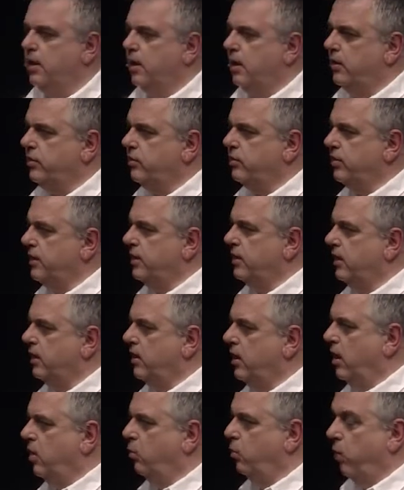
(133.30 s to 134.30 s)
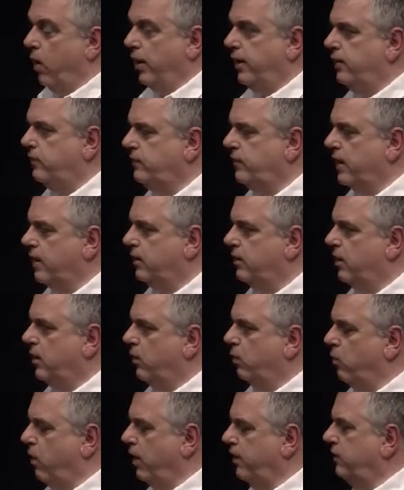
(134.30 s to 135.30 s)
and thinking, what is it?
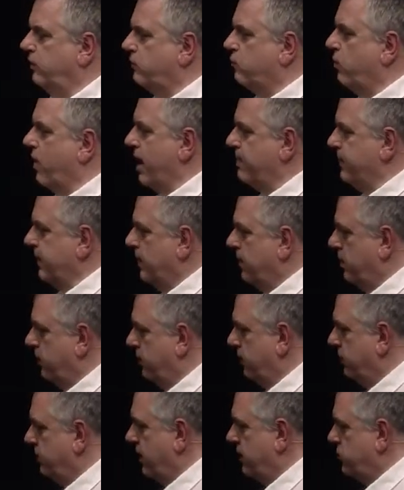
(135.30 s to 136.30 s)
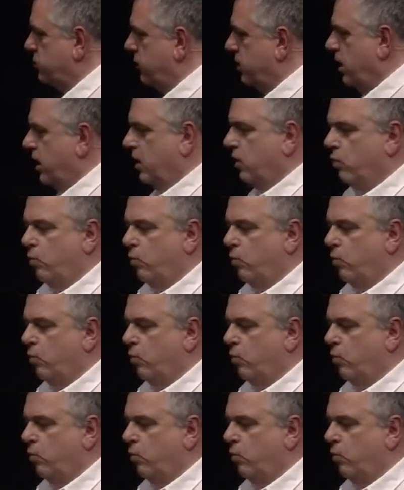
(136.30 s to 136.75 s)
What is grabbing her attention?